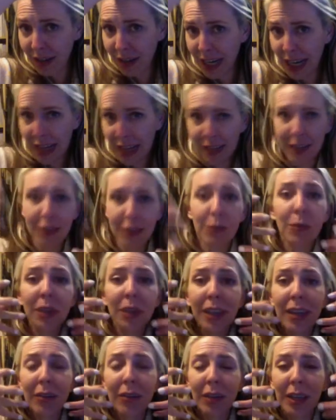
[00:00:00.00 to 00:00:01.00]
heads and the
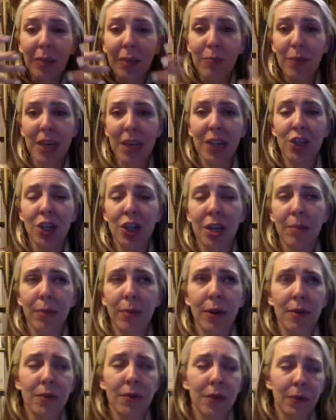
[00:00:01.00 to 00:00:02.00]
really, really big
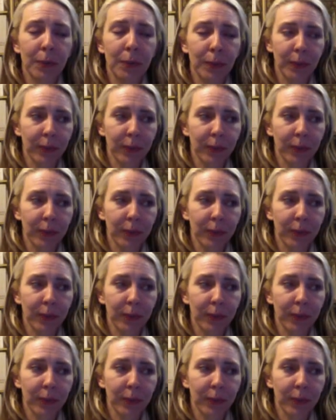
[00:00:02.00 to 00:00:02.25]
cheekbones.